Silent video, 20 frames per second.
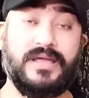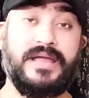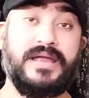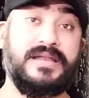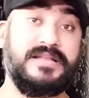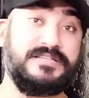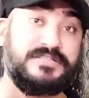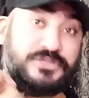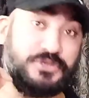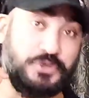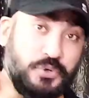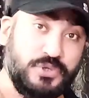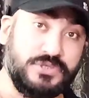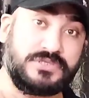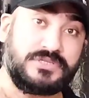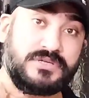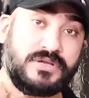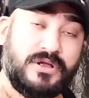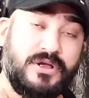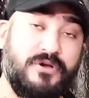It is
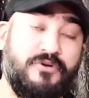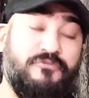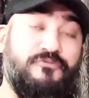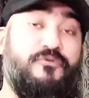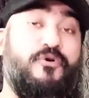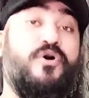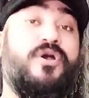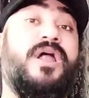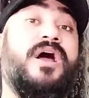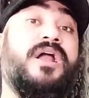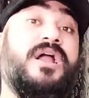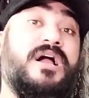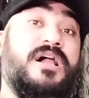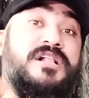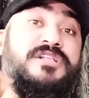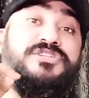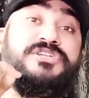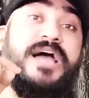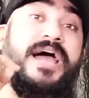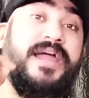used for a
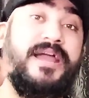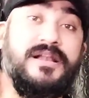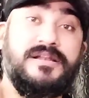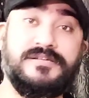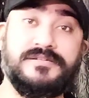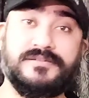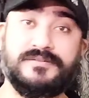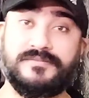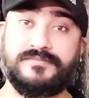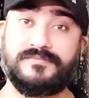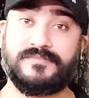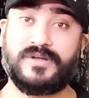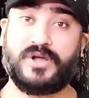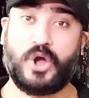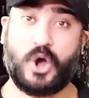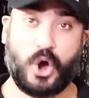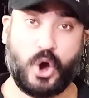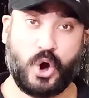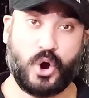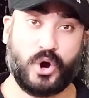girl child
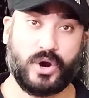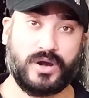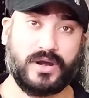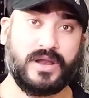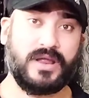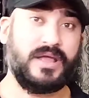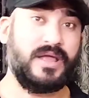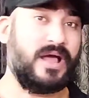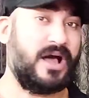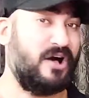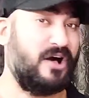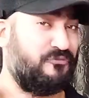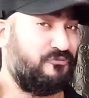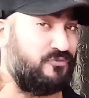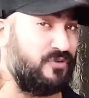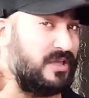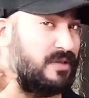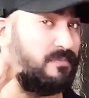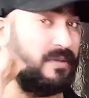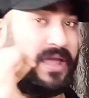or a
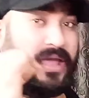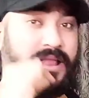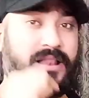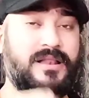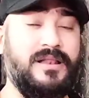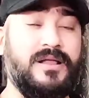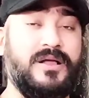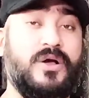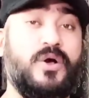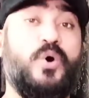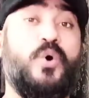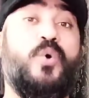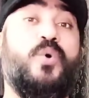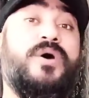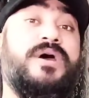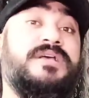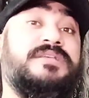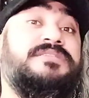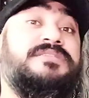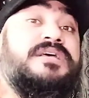female
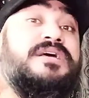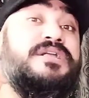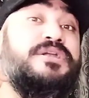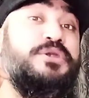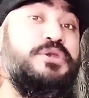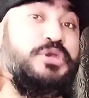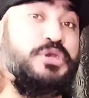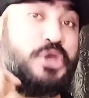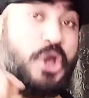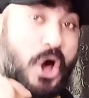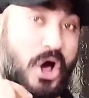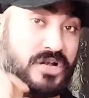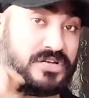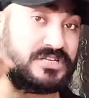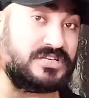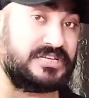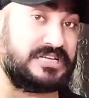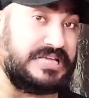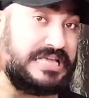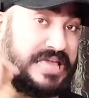who is
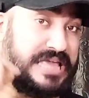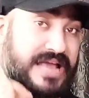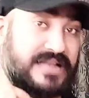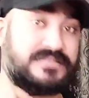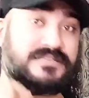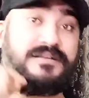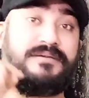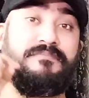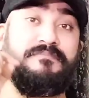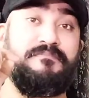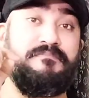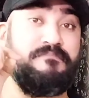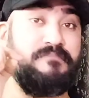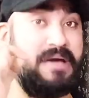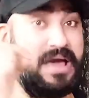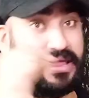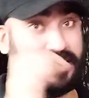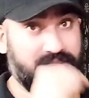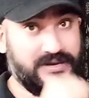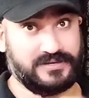not yet
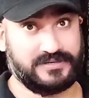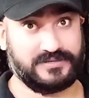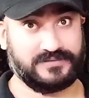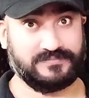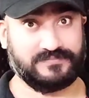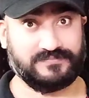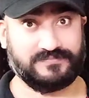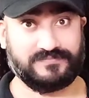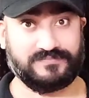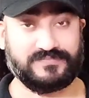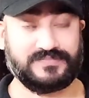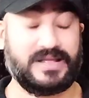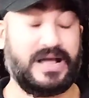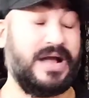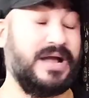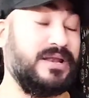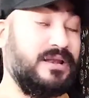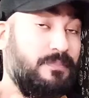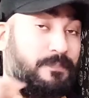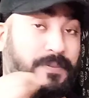married.
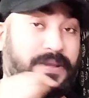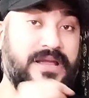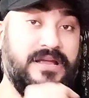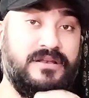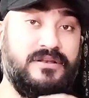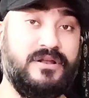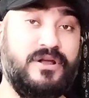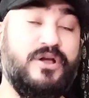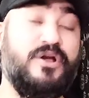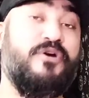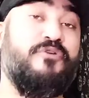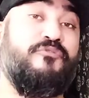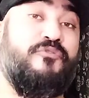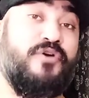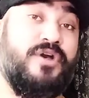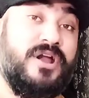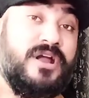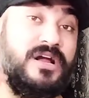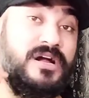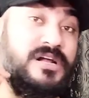I repeat,
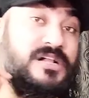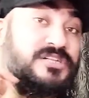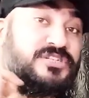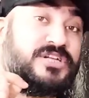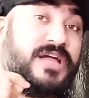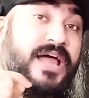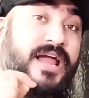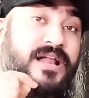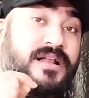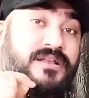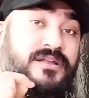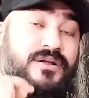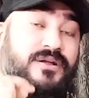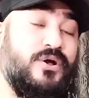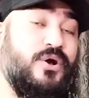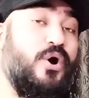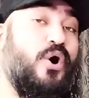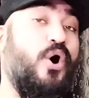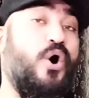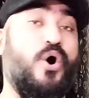for a girl child
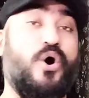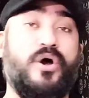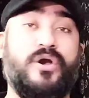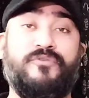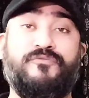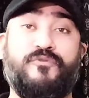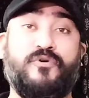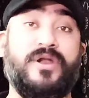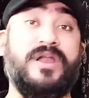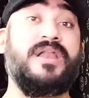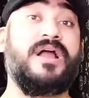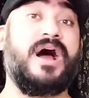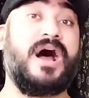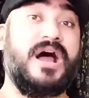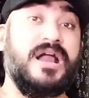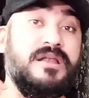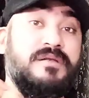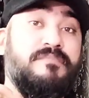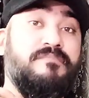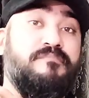or for an
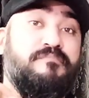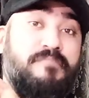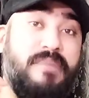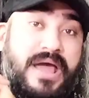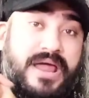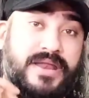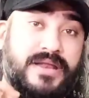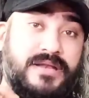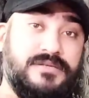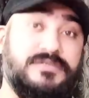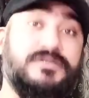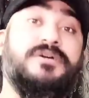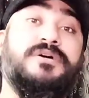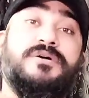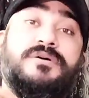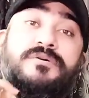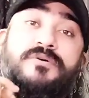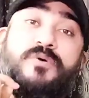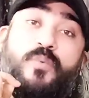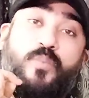unmarried
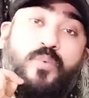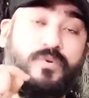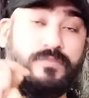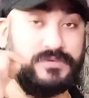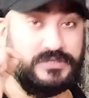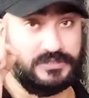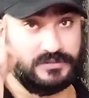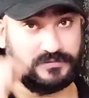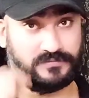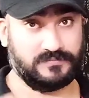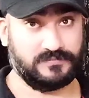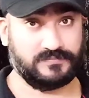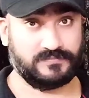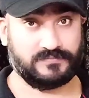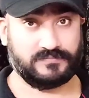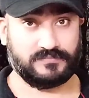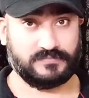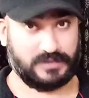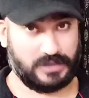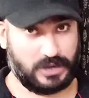woman.
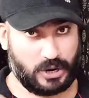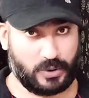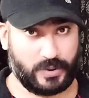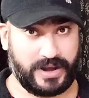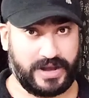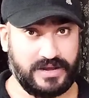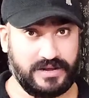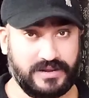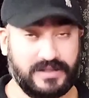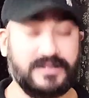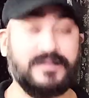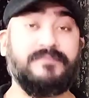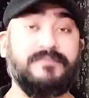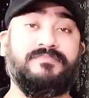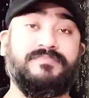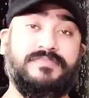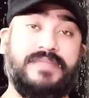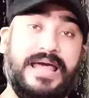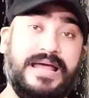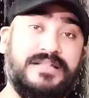Alright,
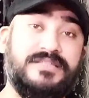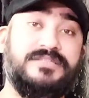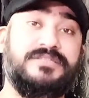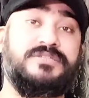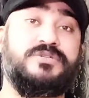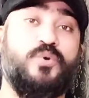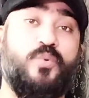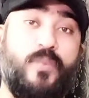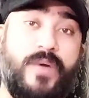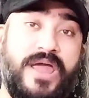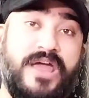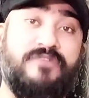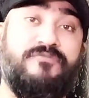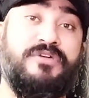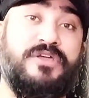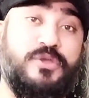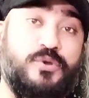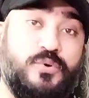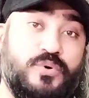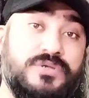that's where
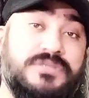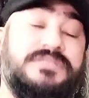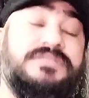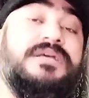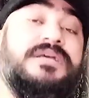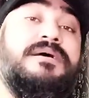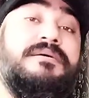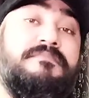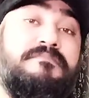we use